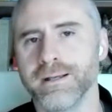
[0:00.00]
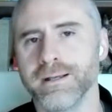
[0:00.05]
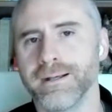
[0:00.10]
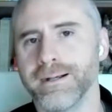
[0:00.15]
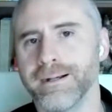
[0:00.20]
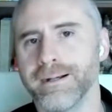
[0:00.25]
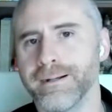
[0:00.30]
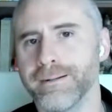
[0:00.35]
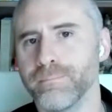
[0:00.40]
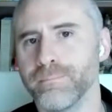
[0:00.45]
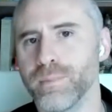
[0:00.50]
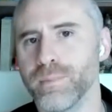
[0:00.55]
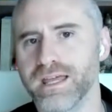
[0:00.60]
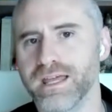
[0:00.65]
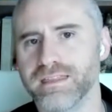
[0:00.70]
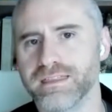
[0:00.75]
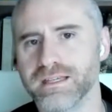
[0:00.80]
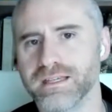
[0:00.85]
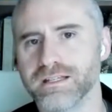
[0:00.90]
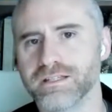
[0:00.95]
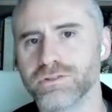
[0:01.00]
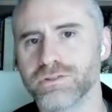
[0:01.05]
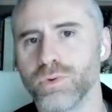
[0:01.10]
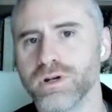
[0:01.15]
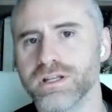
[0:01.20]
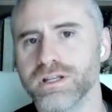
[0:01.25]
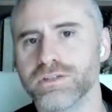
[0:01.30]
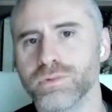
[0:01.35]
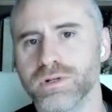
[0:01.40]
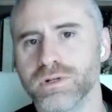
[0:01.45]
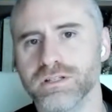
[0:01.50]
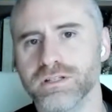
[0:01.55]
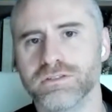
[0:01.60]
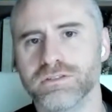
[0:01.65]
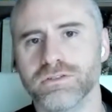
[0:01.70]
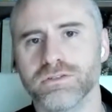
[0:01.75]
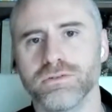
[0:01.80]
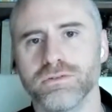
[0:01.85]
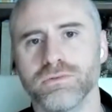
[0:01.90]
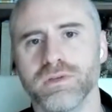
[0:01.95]
Um, but I think
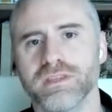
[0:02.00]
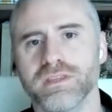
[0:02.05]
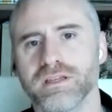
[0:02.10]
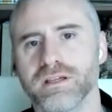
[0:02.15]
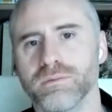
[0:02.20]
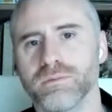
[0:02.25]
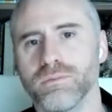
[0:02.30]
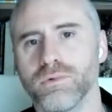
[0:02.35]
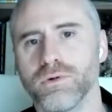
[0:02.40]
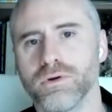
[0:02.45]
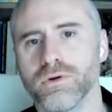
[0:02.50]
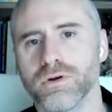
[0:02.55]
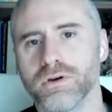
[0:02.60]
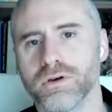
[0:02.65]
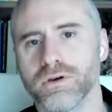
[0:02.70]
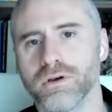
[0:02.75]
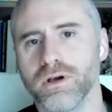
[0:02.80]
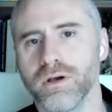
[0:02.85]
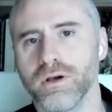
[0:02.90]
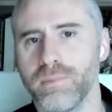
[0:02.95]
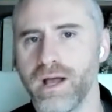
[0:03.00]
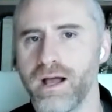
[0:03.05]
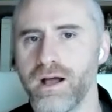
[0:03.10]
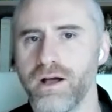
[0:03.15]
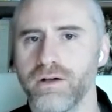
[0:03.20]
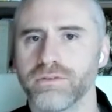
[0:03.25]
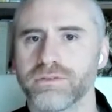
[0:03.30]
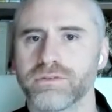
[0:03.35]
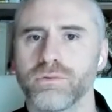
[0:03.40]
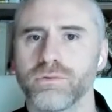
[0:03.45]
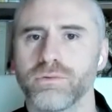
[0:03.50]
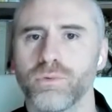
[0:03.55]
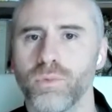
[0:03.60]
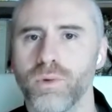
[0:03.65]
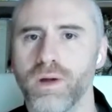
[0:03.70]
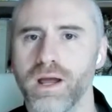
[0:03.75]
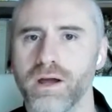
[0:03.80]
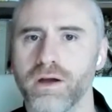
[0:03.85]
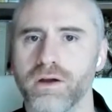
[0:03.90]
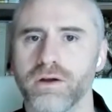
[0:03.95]
2022, we think more about
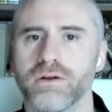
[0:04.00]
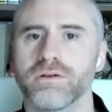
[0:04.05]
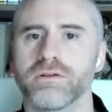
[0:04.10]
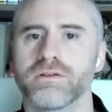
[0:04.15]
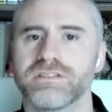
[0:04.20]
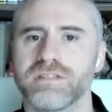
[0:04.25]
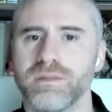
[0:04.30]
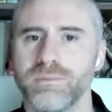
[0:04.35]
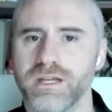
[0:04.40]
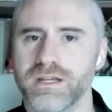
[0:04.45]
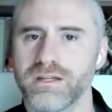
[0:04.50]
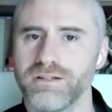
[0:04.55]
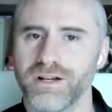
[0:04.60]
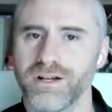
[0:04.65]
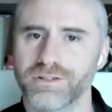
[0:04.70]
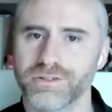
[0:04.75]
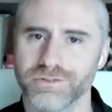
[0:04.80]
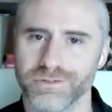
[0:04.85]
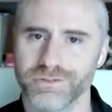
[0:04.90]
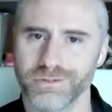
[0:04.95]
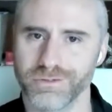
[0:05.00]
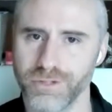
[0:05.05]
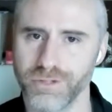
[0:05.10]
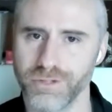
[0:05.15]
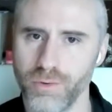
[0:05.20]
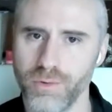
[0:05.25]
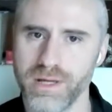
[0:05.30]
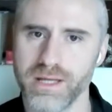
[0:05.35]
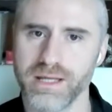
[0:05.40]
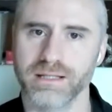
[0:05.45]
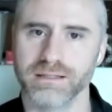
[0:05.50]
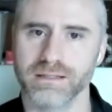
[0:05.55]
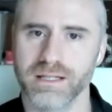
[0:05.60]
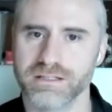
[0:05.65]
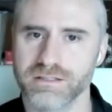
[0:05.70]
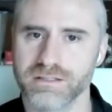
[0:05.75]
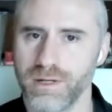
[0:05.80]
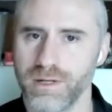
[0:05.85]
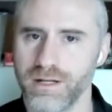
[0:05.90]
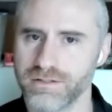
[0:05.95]
where semiconductors are going and
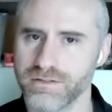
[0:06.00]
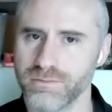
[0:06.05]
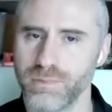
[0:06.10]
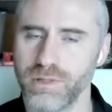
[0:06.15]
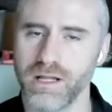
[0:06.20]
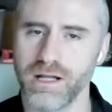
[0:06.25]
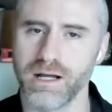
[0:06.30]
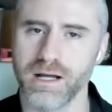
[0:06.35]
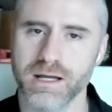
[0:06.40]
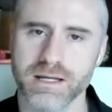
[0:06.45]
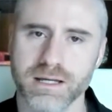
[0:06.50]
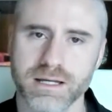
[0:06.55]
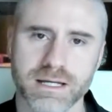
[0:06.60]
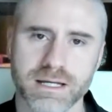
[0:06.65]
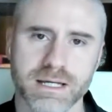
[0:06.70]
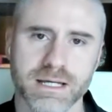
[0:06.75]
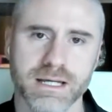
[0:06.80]
less about supply.